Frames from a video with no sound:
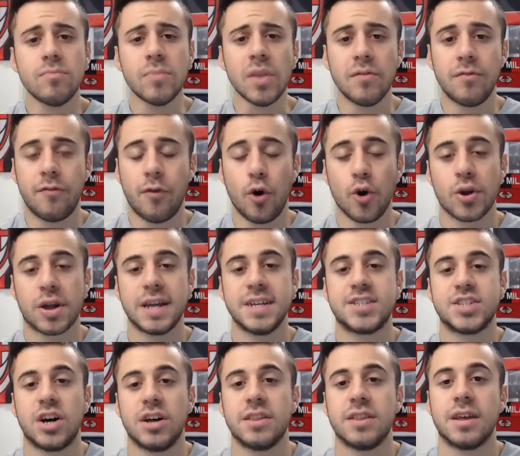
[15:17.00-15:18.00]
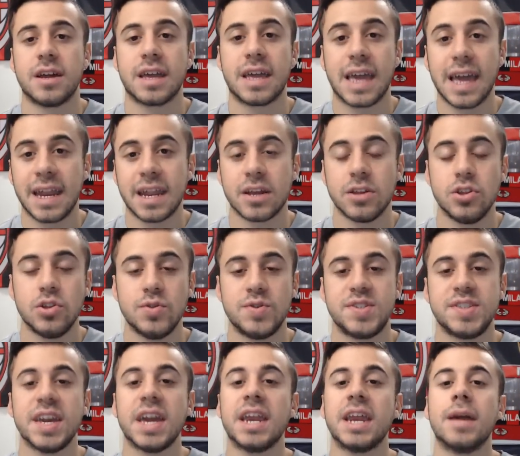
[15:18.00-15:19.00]
focus on getting a new
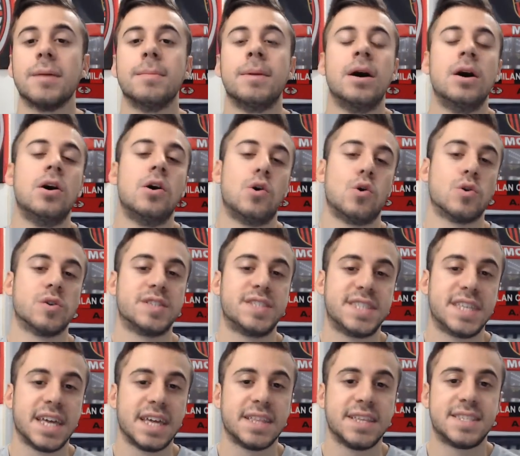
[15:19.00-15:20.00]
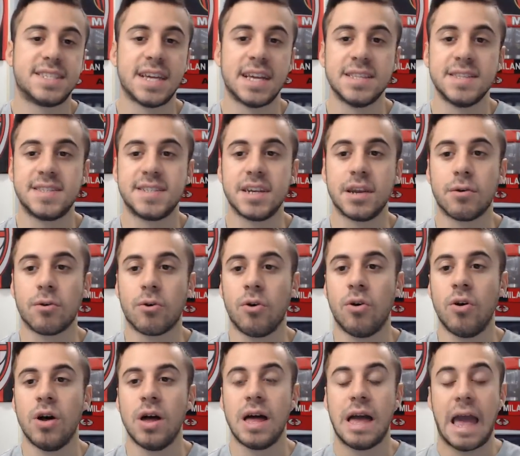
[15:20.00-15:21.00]
stadium or stay at the San
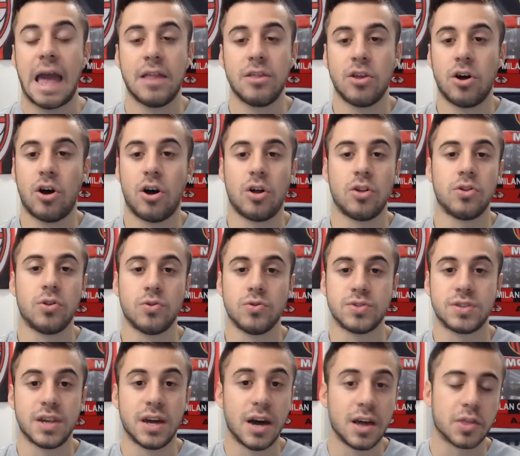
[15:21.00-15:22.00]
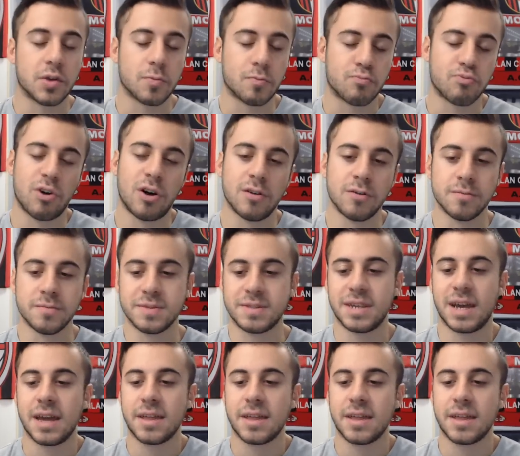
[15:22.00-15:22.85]
Siro and all those other problems.